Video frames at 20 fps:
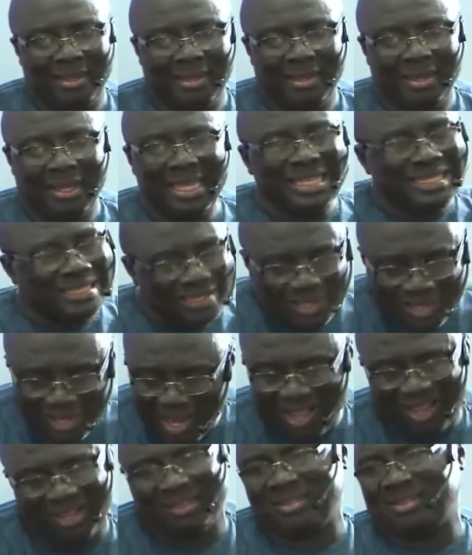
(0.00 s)
It's
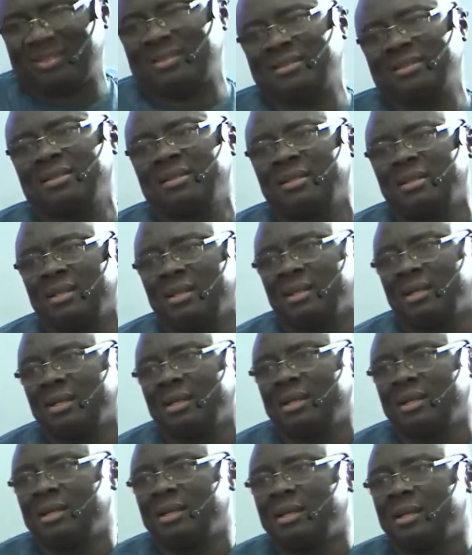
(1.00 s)
not.
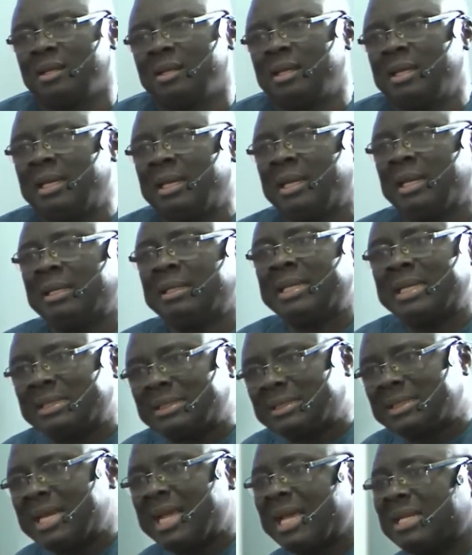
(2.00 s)
The
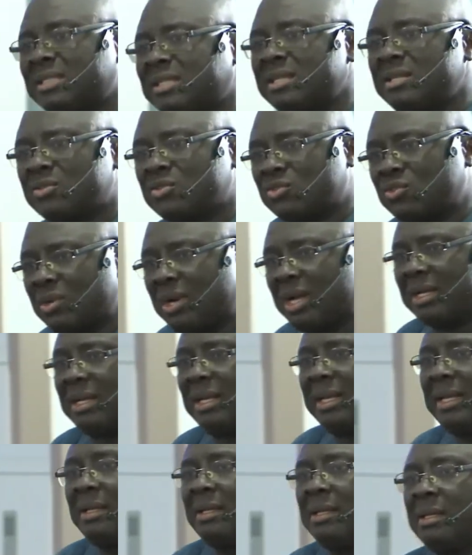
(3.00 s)
church is
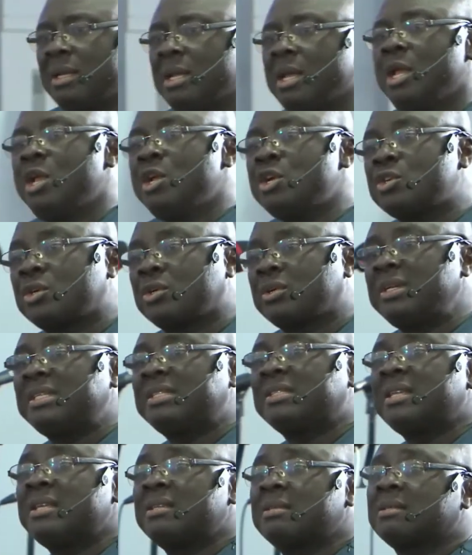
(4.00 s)
struggling,
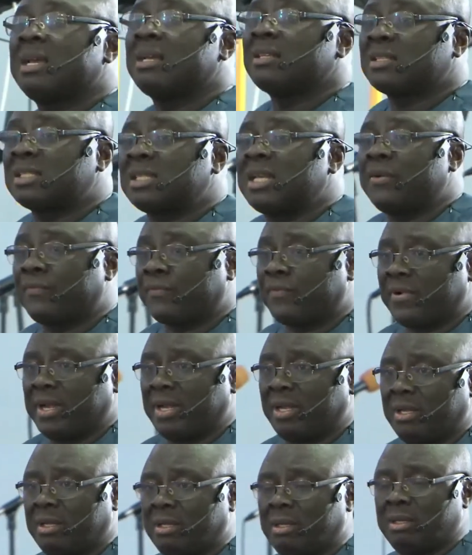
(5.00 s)
Christians are suffering.
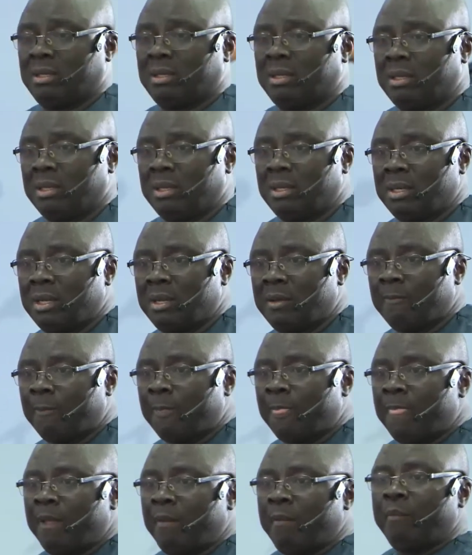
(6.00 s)

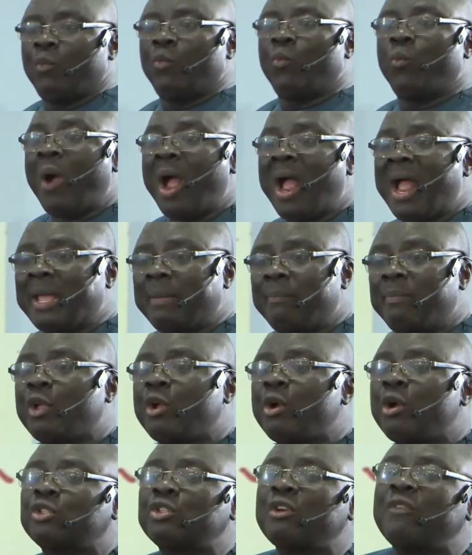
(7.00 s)
Why?
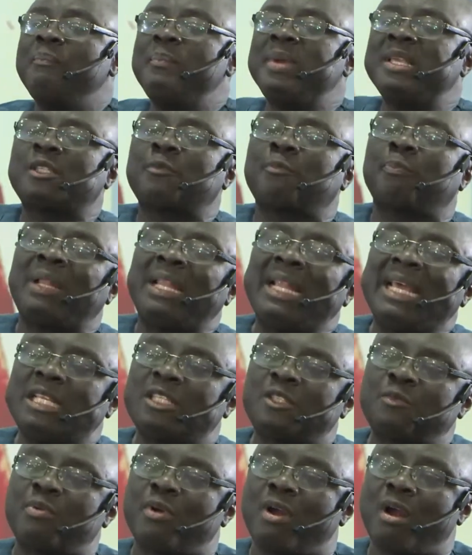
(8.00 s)
Because of
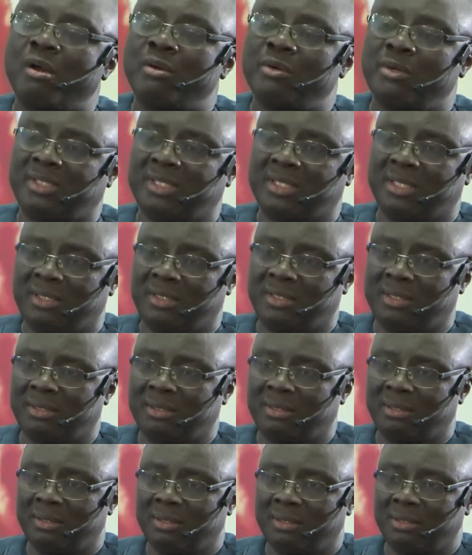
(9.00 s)
misplaced priorities.
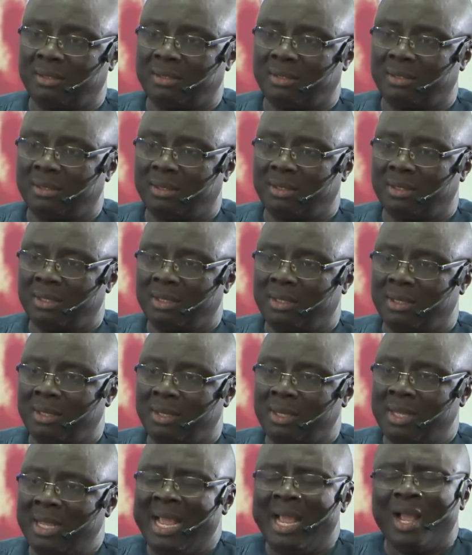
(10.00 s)

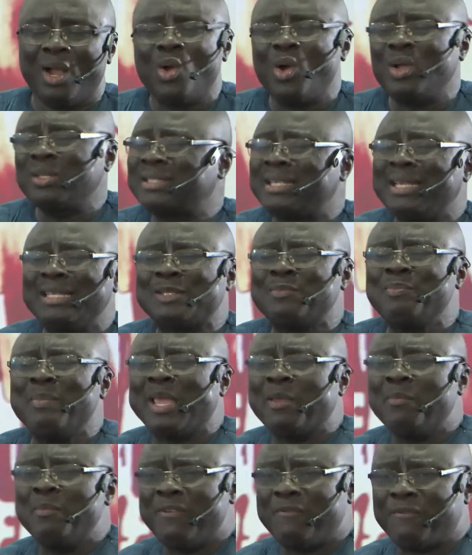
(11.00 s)
God says,
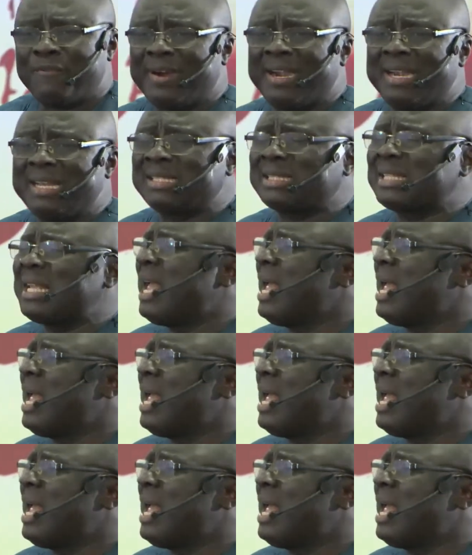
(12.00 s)
Make me first.